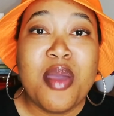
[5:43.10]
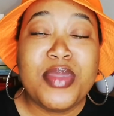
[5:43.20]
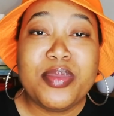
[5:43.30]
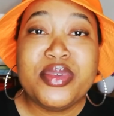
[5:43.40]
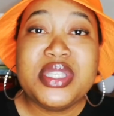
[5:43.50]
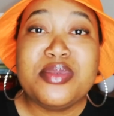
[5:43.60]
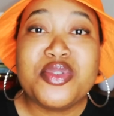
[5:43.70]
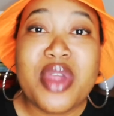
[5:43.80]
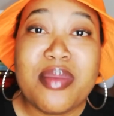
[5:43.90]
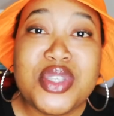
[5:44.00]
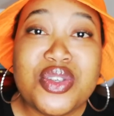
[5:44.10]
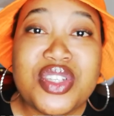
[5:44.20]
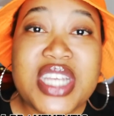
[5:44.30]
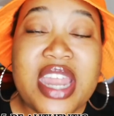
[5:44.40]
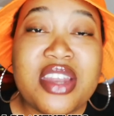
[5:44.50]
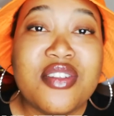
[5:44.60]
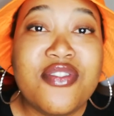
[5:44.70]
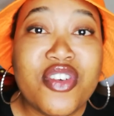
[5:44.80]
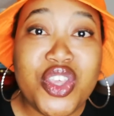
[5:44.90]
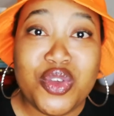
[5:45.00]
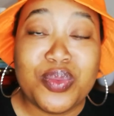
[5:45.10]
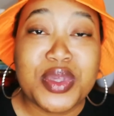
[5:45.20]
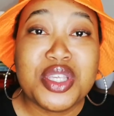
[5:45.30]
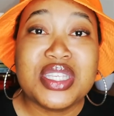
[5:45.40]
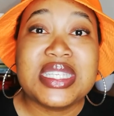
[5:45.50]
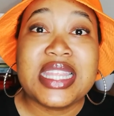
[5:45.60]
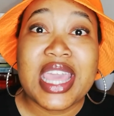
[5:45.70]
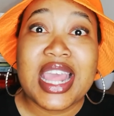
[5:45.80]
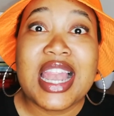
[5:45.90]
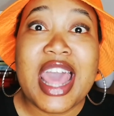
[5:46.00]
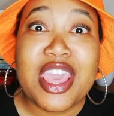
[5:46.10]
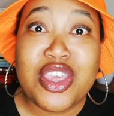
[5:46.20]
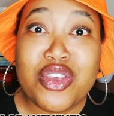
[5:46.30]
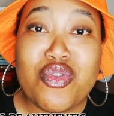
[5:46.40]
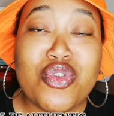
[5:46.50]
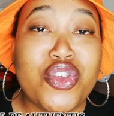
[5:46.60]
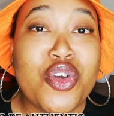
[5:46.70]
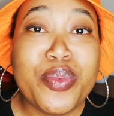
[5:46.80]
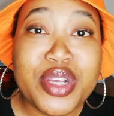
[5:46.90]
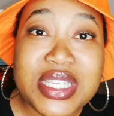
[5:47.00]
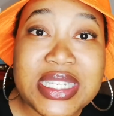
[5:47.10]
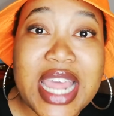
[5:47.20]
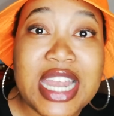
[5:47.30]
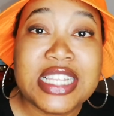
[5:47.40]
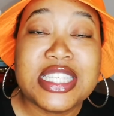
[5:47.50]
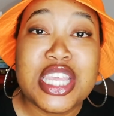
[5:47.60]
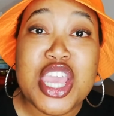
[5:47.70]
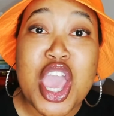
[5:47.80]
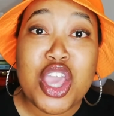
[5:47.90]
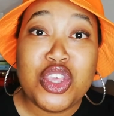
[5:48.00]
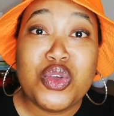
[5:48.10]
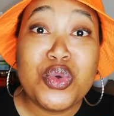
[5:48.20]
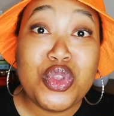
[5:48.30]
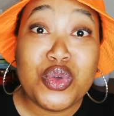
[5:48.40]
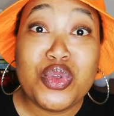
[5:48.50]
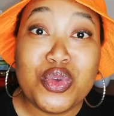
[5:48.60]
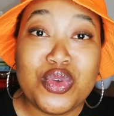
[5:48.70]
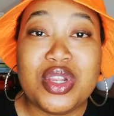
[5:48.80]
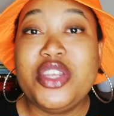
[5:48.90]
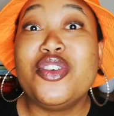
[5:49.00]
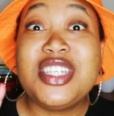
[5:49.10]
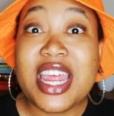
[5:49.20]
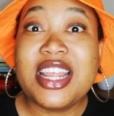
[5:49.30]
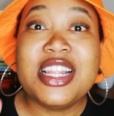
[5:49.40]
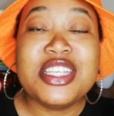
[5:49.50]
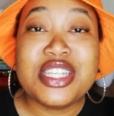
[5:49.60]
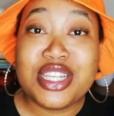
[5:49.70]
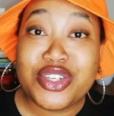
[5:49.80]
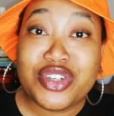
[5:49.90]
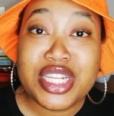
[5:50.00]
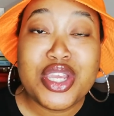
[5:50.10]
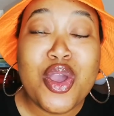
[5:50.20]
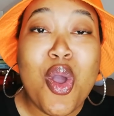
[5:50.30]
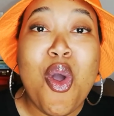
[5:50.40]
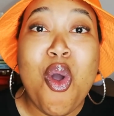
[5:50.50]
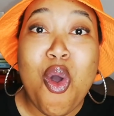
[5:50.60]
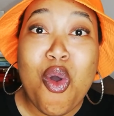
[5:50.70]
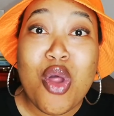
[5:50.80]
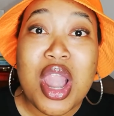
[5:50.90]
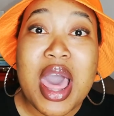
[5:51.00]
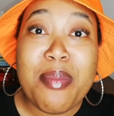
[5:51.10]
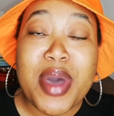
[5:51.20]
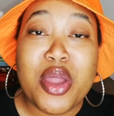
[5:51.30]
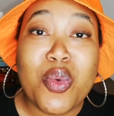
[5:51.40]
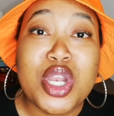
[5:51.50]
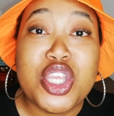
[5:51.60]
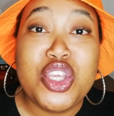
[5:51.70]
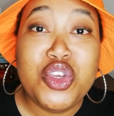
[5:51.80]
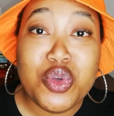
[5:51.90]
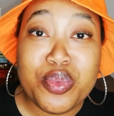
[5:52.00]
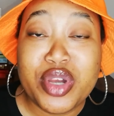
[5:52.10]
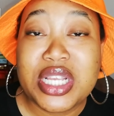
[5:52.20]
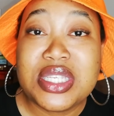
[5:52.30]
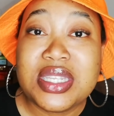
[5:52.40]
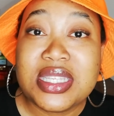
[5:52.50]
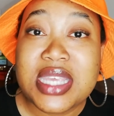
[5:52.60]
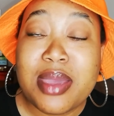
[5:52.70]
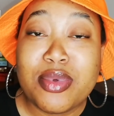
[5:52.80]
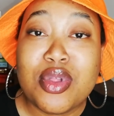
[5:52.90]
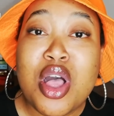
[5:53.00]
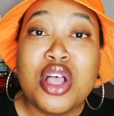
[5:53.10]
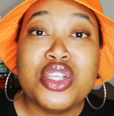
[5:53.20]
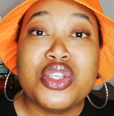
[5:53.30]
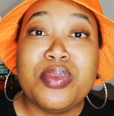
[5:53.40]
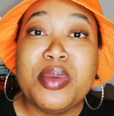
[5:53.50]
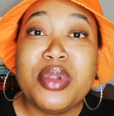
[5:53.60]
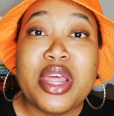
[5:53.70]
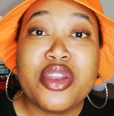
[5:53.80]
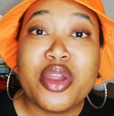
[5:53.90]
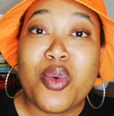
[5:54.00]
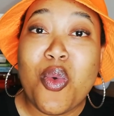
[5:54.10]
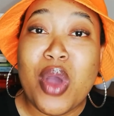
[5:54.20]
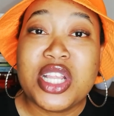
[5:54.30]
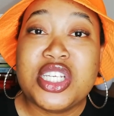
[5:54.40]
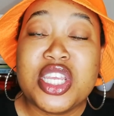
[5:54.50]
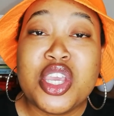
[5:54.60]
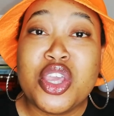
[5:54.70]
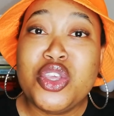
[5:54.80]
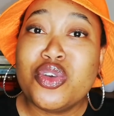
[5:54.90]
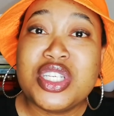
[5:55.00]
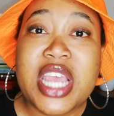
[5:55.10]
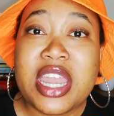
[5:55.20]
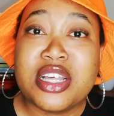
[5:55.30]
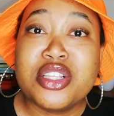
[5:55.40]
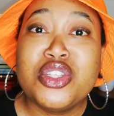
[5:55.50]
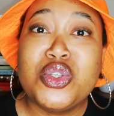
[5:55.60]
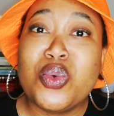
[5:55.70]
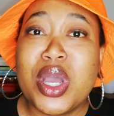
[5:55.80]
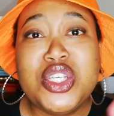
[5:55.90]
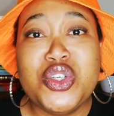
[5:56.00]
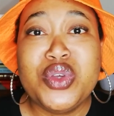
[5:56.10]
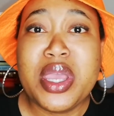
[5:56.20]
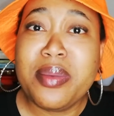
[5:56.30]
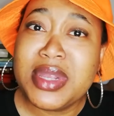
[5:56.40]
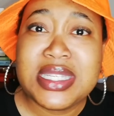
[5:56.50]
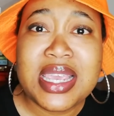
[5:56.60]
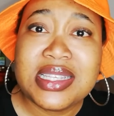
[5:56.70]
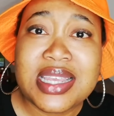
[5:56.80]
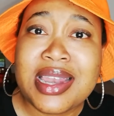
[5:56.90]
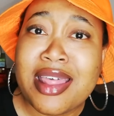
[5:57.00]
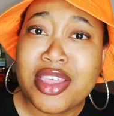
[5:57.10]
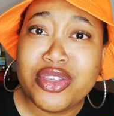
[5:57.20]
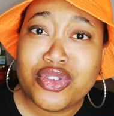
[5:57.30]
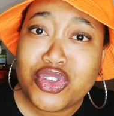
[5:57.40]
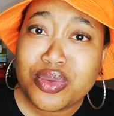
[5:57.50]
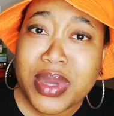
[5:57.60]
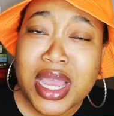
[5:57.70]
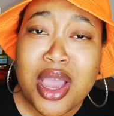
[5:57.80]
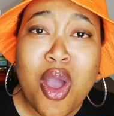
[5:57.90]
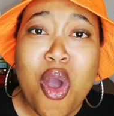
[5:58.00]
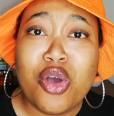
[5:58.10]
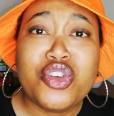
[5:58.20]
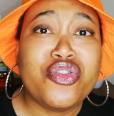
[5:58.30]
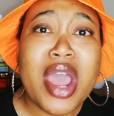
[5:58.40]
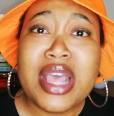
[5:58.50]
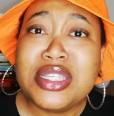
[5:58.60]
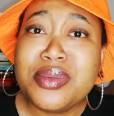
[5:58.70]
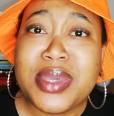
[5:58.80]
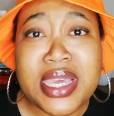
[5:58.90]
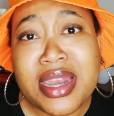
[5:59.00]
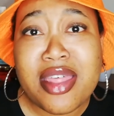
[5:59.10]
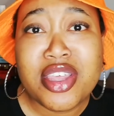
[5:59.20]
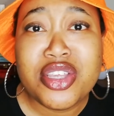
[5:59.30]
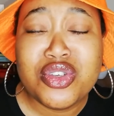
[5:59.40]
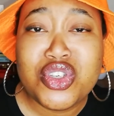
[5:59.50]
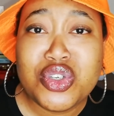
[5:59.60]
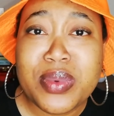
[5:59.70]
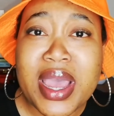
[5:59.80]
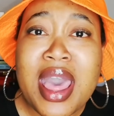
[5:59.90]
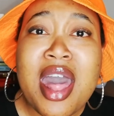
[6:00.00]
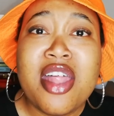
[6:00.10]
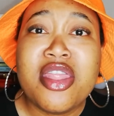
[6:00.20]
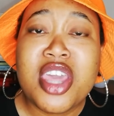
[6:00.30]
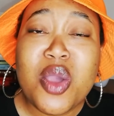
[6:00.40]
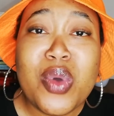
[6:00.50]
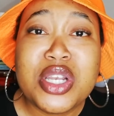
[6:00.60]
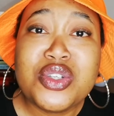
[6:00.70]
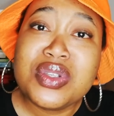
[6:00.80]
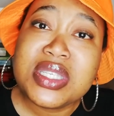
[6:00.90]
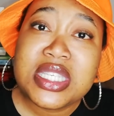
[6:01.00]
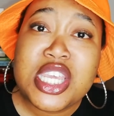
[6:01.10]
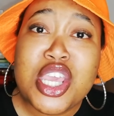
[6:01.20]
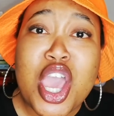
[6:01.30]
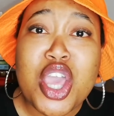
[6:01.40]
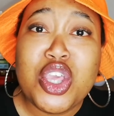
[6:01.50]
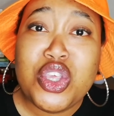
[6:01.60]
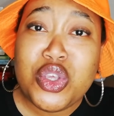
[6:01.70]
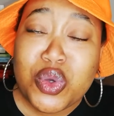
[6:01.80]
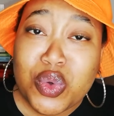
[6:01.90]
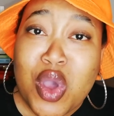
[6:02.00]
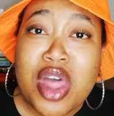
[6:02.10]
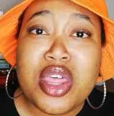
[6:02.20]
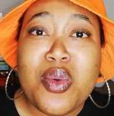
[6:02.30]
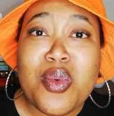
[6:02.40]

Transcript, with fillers: People subscribe to your channel for you because they like you, your personality, you, you, you. Your channel is literally all about what you bring to the table. So people are not watching your channel to watch you imitate another YouTuber or try to be another YouTuber. They want to see you. They